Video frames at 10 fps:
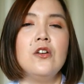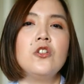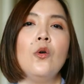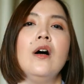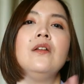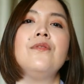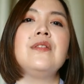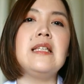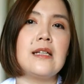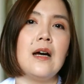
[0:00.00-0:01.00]
So all of
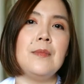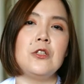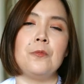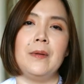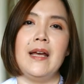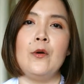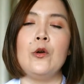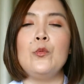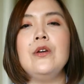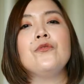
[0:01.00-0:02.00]
these come into play
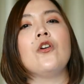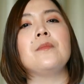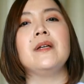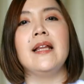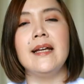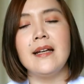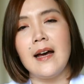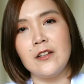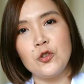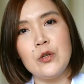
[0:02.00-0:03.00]
when we formulate
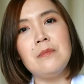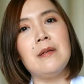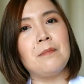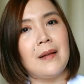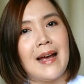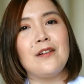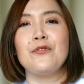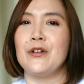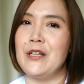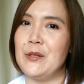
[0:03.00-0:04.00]
a treatment plan
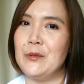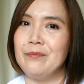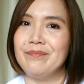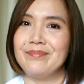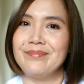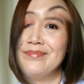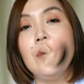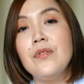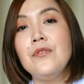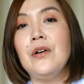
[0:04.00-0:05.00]
for you. So one
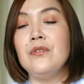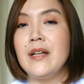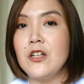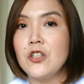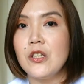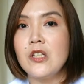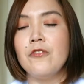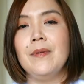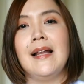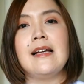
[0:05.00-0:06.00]
of the foundations
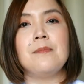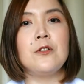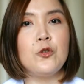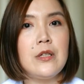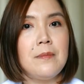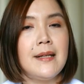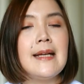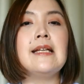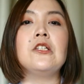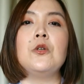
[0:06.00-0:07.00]
of melasma treatment
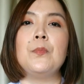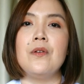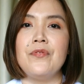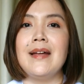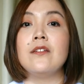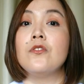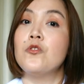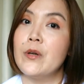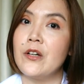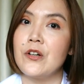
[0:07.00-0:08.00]
is to prevent
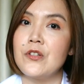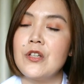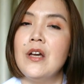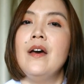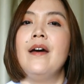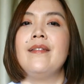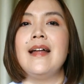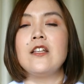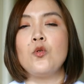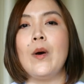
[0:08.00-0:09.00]
triggers, and
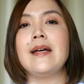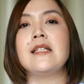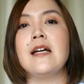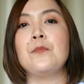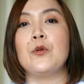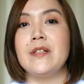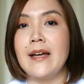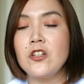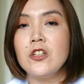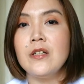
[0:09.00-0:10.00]
that's why sun
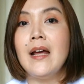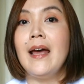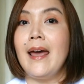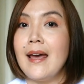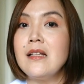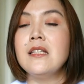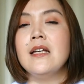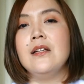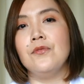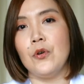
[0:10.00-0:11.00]
protection and
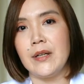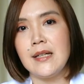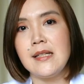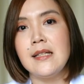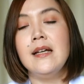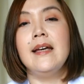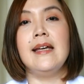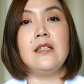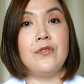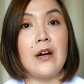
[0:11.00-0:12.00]
sun avoidance
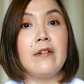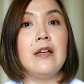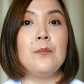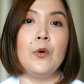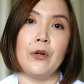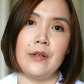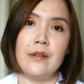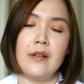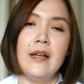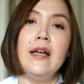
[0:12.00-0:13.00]
is very important.